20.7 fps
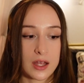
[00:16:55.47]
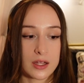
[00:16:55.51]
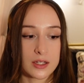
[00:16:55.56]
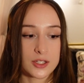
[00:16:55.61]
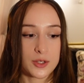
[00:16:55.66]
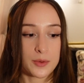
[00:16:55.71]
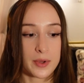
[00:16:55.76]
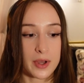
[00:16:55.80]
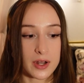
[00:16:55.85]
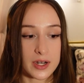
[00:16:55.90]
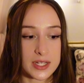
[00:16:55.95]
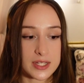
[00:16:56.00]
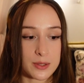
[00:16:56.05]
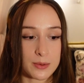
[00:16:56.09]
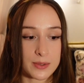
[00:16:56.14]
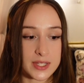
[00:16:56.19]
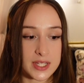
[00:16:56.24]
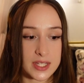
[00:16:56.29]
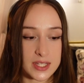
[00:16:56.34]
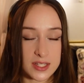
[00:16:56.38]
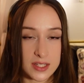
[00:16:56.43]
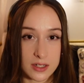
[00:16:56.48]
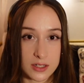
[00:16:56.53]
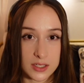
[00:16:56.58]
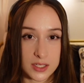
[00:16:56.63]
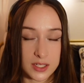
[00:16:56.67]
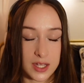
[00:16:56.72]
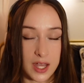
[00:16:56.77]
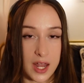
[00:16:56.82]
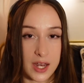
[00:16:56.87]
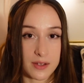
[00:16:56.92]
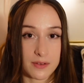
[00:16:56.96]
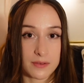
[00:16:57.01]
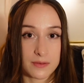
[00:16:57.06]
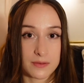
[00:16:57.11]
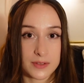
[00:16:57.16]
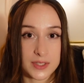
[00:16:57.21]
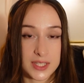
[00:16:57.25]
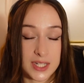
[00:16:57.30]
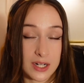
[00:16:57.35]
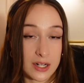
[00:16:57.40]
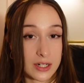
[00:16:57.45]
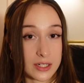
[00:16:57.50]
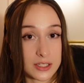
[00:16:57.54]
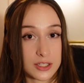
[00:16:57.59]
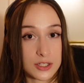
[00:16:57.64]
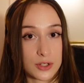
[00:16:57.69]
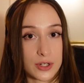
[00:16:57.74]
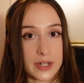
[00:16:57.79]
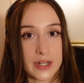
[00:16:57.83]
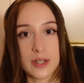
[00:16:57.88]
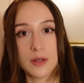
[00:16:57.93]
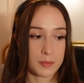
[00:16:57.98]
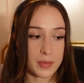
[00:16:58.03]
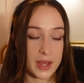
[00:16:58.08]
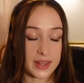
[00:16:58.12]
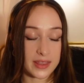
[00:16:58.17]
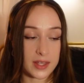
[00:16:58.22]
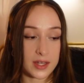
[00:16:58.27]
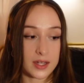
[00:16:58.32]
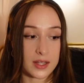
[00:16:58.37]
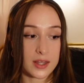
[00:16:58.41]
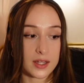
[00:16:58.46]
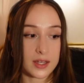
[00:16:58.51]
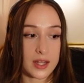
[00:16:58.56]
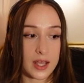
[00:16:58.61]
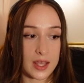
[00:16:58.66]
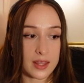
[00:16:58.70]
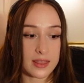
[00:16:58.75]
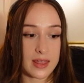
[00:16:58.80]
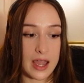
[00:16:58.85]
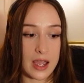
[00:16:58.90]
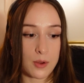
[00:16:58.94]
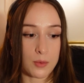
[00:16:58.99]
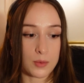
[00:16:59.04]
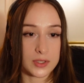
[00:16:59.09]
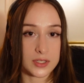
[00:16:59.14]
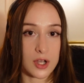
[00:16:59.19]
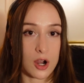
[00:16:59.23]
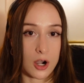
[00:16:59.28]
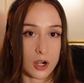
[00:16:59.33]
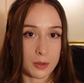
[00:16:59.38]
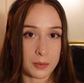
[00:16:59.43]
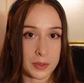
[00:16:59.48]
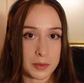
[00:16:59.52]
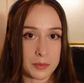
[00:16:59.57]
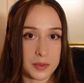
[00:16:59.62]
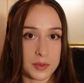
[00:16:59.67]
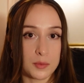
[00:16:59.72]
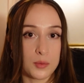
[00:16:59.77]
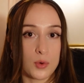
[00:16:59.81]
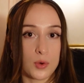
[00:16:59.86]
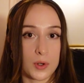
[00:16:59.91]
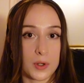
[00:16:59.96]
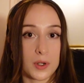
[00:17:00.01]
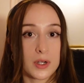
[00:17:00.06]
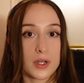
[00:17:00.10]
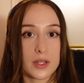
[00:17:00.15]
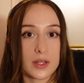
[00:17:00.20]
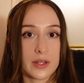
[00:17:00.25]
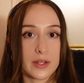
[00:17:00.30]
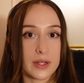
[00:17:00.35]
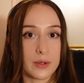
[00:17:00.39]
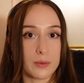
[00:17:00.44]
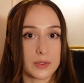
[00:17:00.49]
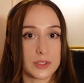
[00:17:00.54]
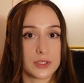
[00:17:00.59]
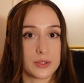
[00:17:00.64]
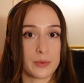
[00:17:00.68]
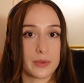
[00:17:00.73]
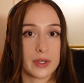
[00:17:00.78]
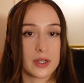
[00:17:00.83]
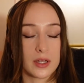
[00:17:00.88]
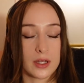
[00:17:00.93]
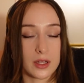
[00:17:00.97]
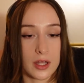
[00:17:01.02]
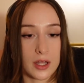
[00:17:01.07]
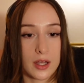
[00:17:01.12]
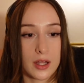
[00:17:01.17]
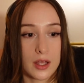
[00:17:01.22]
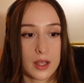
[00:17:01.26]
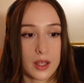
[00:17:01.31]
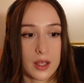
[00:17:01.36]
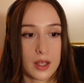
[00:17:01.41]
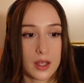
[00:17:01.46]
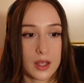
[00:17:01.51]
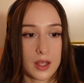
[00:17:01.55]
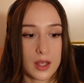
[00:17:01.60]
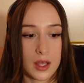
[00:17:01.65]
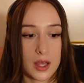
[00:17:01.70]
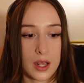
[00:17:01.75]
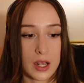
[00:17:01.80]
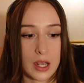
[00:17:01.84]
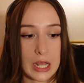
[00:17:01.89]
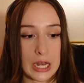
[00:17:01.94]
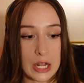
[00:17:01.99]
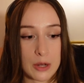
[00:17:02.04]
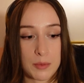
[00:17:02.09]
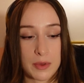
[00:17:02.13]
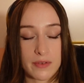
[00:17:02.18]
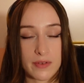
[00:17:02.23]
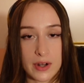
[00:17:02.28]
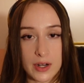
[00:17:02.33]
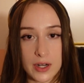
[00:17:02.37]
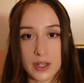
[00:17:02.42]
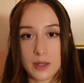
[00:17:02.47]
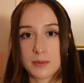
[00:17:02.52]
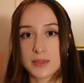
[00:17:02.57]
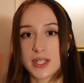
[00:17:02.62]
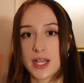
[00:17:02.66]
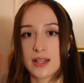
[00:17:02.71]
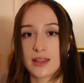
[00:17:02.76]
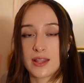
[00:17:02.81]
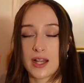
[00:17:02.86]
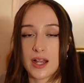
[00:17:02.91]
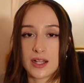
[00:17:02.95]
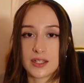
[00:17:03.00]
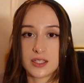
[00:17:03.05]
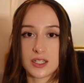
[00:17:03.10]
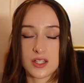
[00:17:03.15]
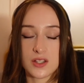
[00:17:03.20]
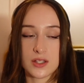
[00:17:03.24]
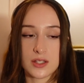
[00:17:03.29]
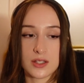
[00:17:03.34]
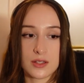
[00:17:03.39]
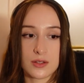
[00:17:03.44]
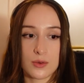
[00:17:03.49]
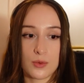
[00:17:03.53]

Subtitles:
to be honest, it was easier to kind of stare at a screen. But at the end of the day, that was harming me more than it was doing good. And I'd be very upset that I just